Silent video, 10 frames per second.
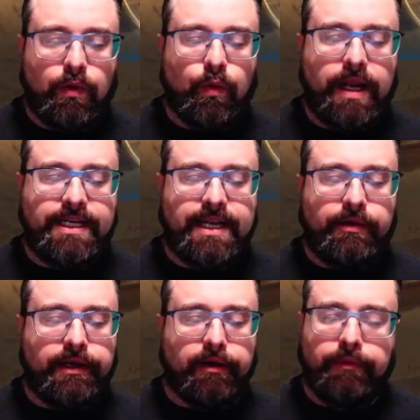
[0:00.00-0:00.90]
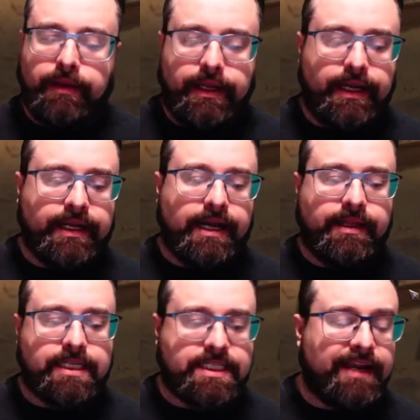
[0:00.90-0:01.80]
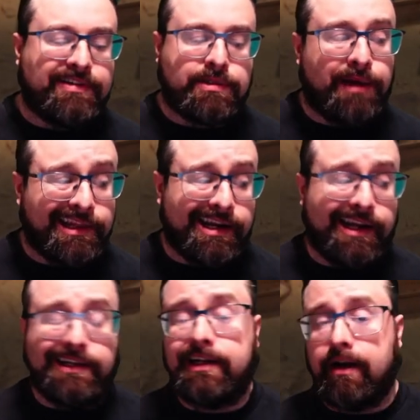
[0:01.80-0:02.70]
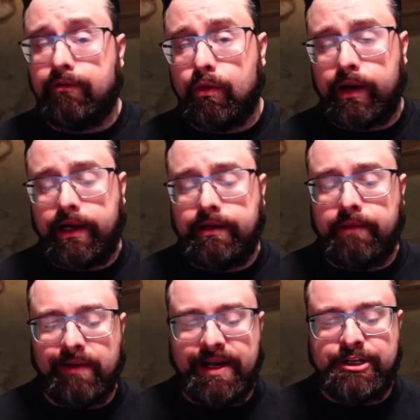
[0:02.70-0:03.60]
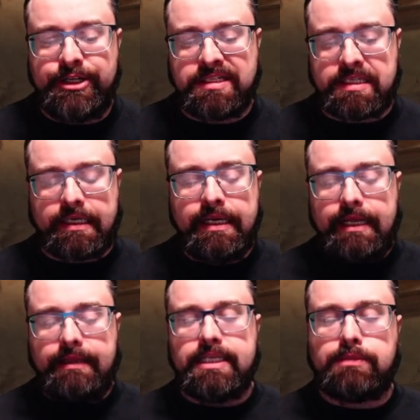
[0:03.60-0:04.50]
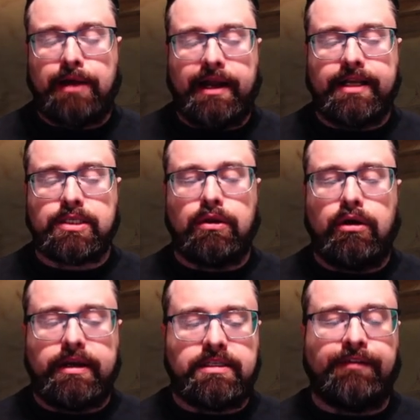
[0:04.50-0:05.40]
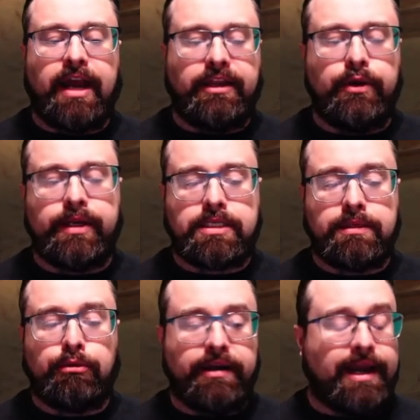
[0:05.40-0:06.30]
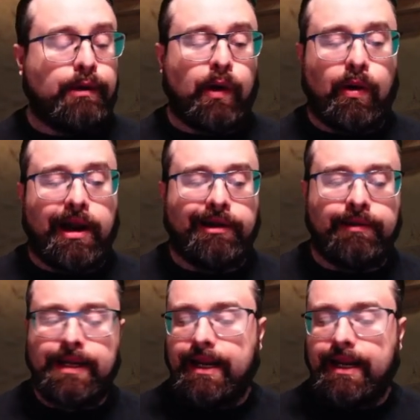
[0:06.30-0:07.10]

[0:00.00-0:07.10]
right down here in kind of this safe spot that I did cover when I did my range testing. This spot, as long as you've got units deployed anywhere around them,